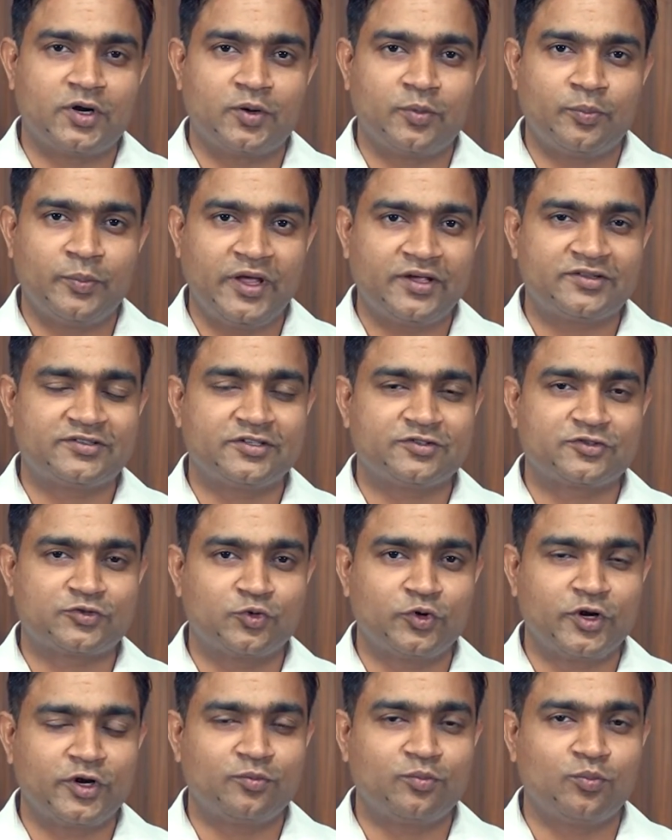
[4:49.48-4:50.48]
makes the
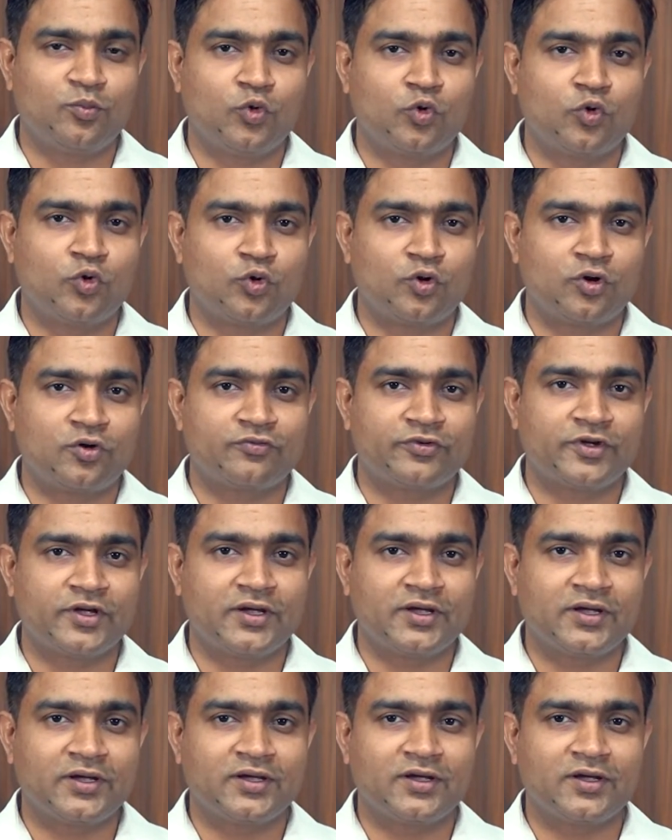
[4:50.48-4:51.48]
student more of
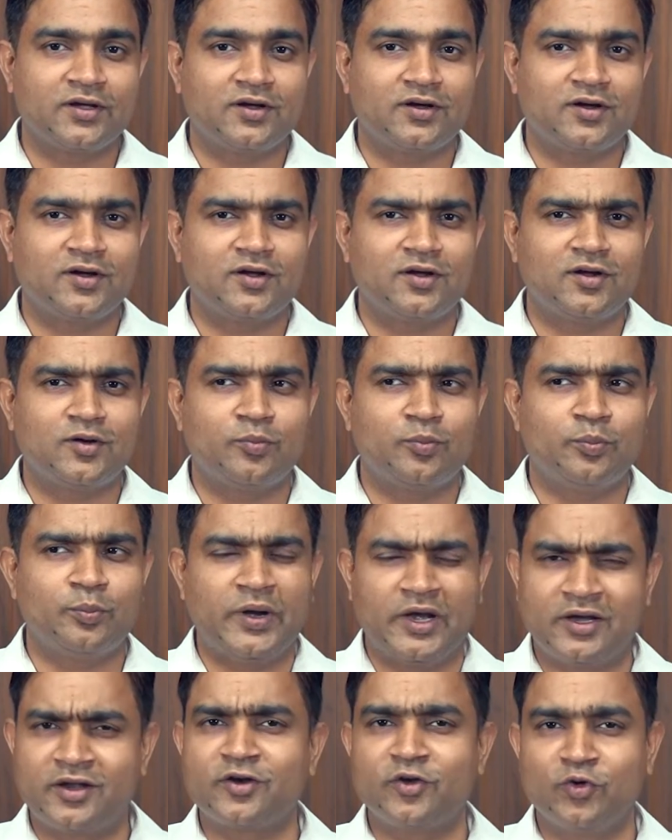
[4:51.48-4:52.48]
a
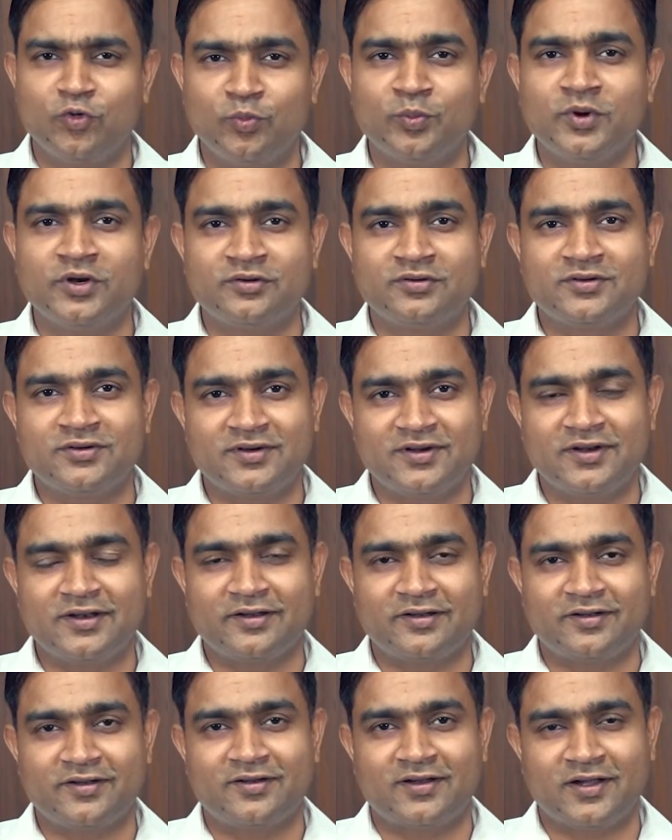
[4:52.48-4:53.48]
better human
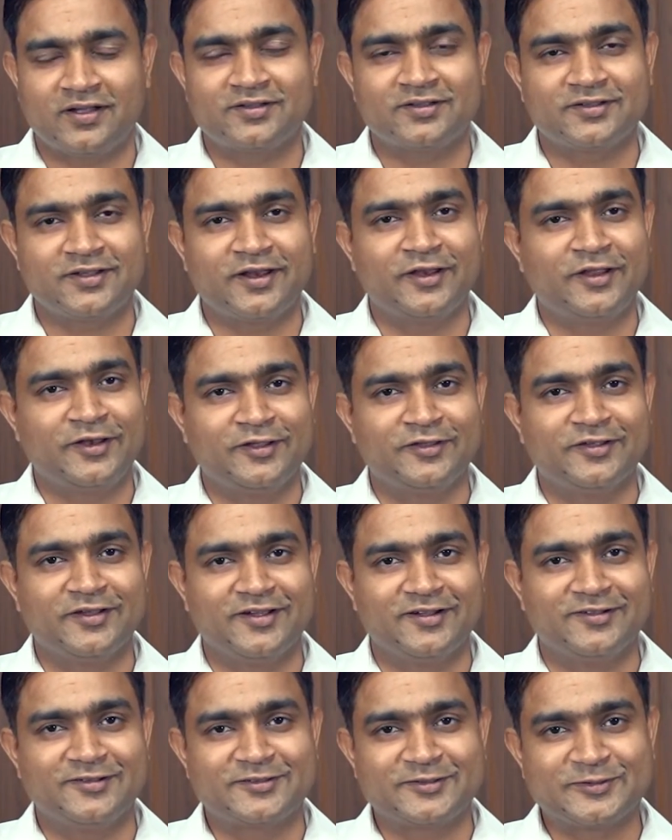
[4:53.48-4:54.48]
rather than
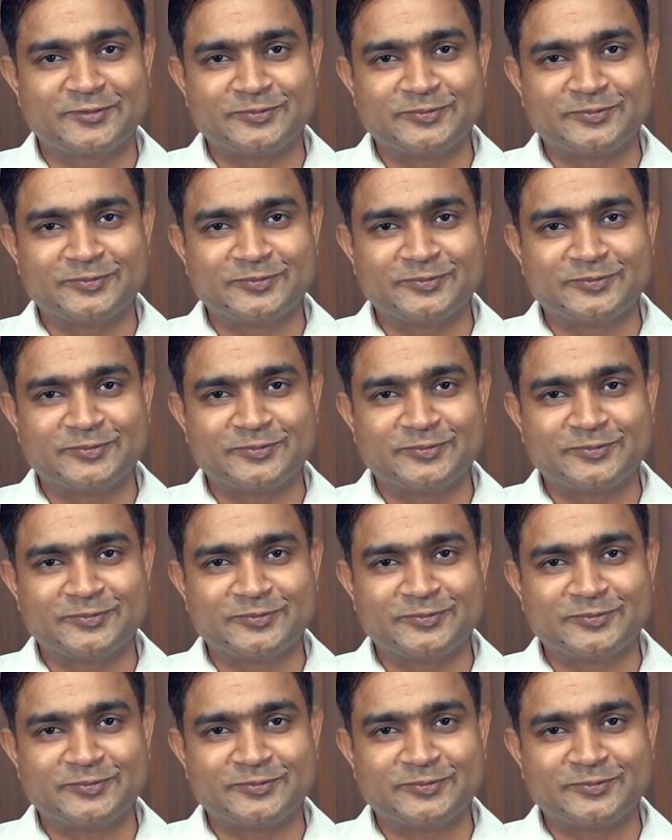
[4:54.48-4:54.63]
anything else.